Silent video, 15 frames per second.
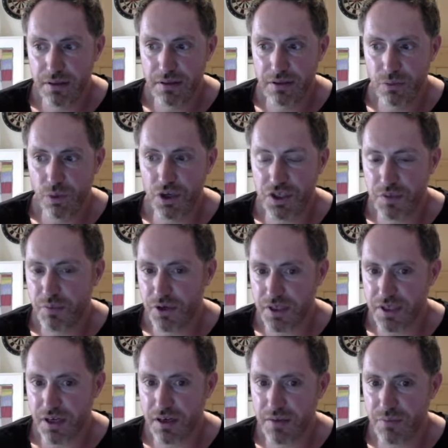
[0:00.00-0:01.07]
once upon a
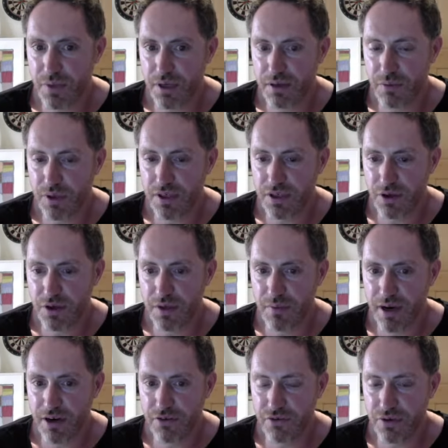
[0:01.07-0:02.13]
time, when Tony
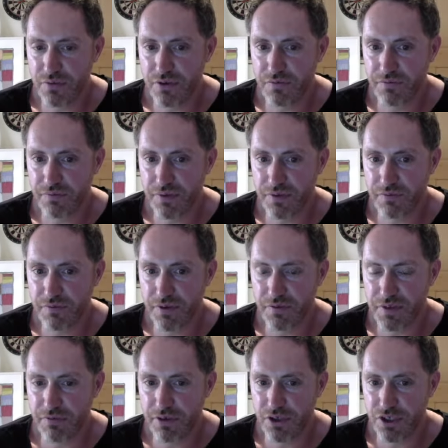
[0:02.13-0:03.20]
Blair dreamed of
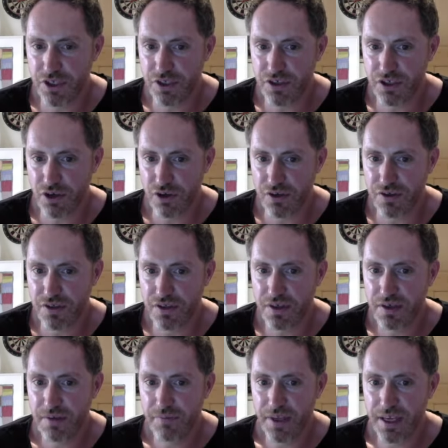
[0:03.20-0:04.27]
devolution in Scotland,
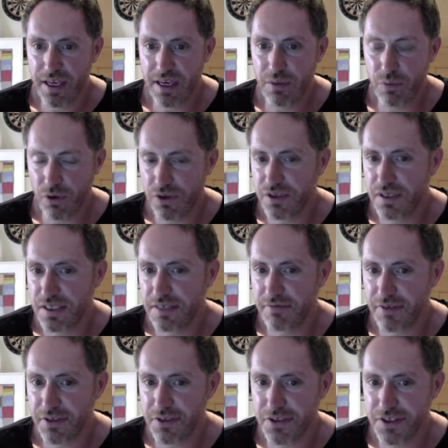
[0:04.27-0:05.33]
he wanted
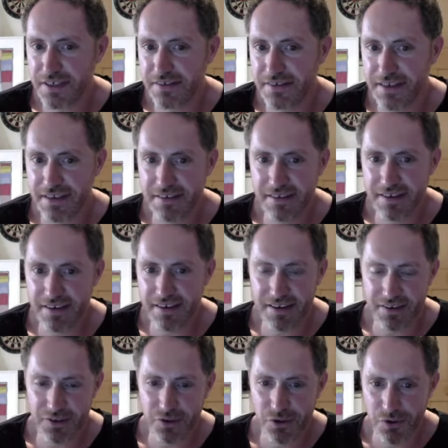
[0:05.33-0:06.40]
devolution
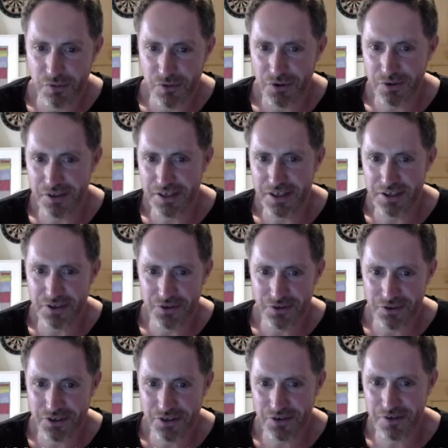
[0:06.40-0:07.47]
in Cornwall and in
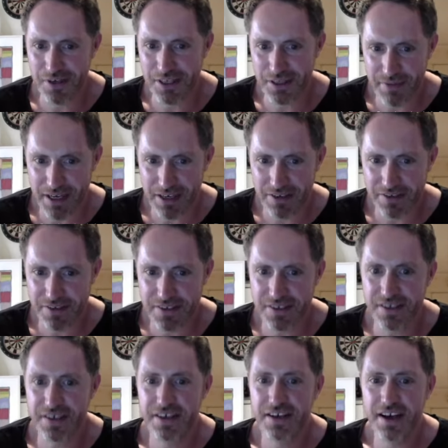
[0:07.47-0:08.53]
Yorkshire and in the Midlands,
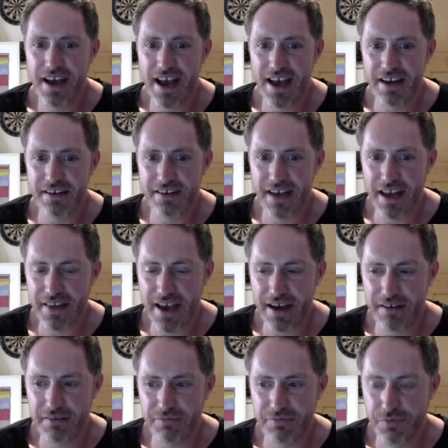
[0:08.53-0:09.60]
and
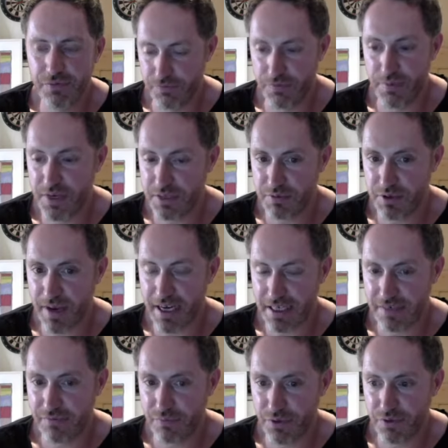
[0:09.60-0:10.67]
that, from his
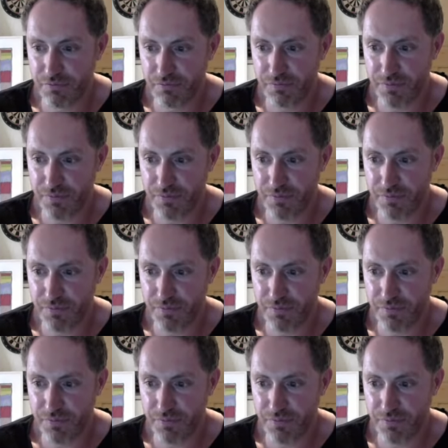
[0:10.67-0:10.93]
perspective, would have